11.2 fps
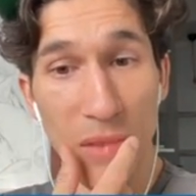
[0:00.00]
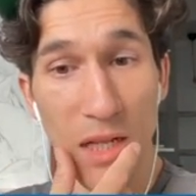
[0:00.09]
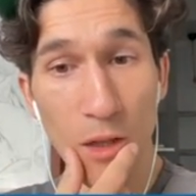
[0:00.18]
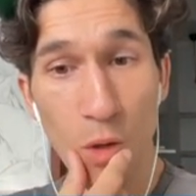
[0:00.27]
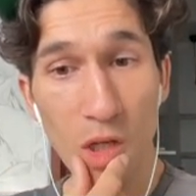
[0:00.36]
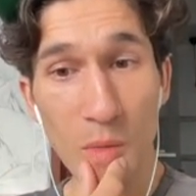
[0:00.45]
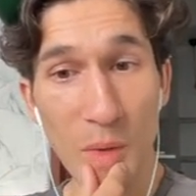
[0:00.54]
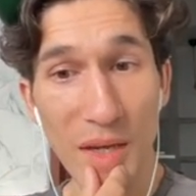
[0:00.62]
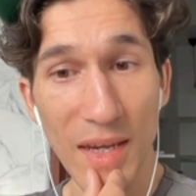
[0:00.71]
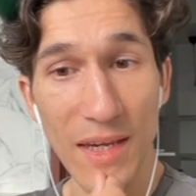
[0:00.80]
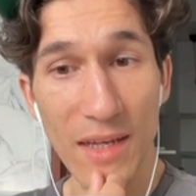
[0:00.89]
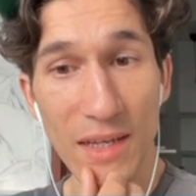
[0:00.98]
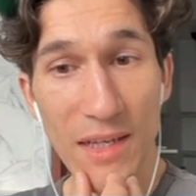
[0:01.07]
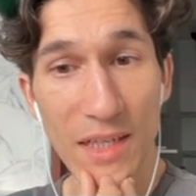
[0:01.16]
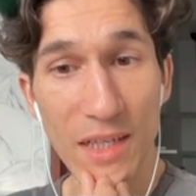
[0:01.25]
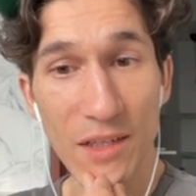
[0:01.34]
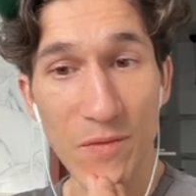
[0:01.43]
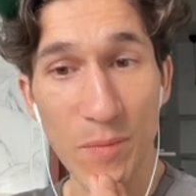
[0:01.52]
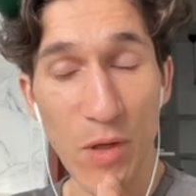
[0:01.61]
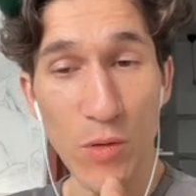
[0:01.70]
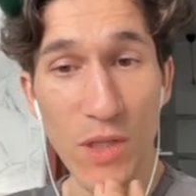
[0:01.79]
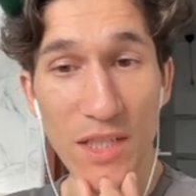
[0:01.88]
Look at me. If
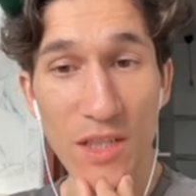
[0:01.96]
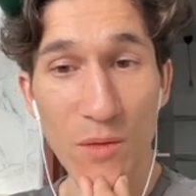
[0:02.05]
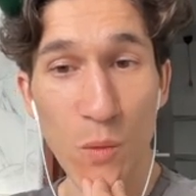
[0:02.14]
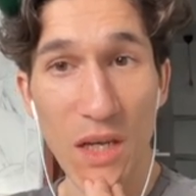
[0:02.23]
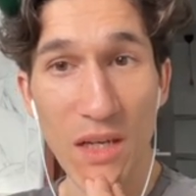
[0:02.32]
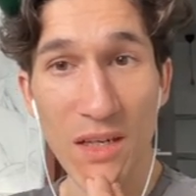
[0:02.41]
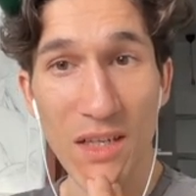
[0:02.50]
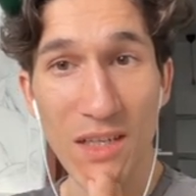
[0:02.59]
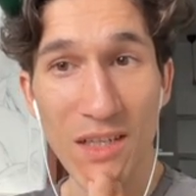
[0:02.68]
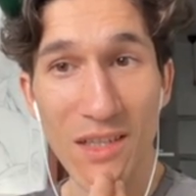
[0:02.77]
blue doesn't win,